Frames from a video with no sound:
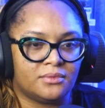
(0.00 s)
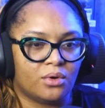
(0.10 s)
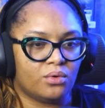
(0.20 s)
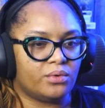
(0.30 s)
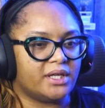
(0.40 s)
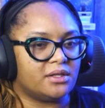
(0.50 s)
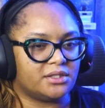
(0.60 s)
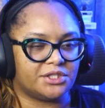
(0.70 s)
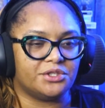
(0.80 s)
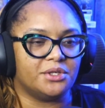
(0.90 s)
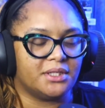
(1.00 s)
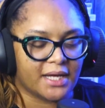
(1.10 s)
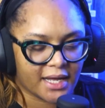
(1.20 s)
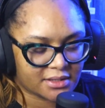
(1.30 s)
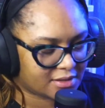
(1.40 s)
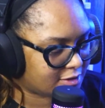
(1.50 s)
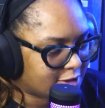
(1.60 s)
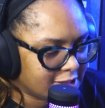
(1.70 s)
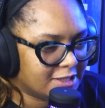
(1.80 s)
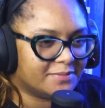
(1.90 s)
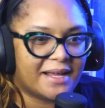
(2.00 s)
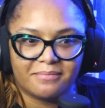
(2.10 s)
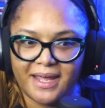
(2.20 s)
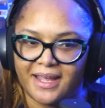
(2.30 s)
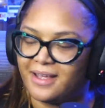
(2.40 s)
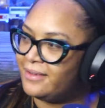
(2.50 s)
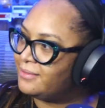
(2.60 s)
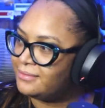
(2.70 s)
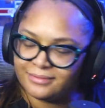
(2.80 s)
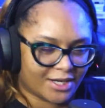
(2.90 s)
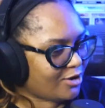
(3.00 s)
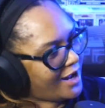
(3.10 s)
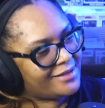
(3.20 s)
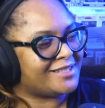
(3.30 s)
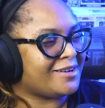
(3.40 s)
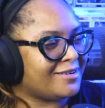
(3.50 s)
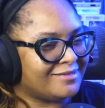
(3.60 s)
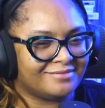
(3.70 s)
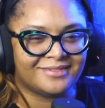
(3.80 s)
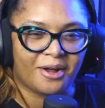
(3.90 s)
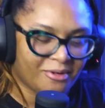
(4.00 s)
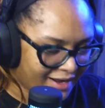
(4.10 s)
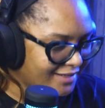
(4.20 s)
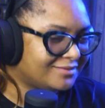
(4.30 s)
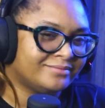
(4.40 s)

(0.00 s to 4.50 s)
Oh, he looks good. God damn that man. All right, sir. All right.